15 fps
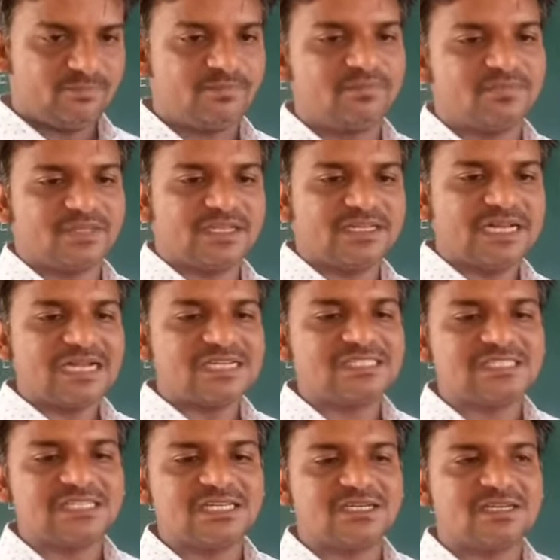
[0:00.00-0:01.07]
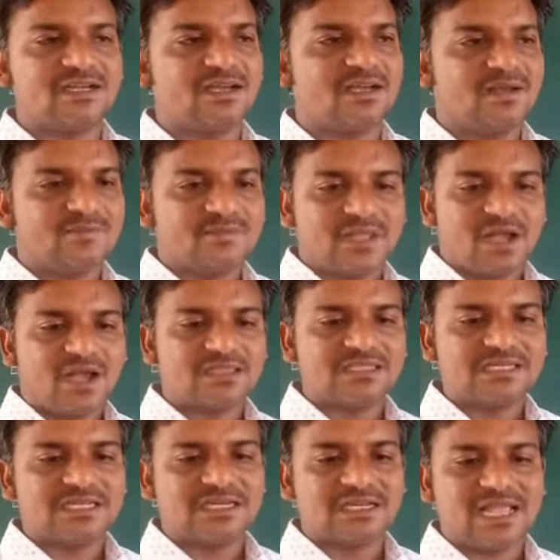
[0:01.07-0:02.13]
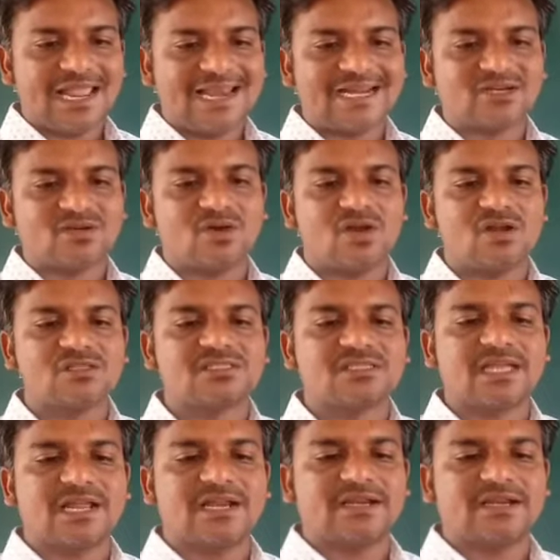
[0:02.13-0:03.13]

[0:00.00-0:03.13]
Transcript: In addition, other electrons can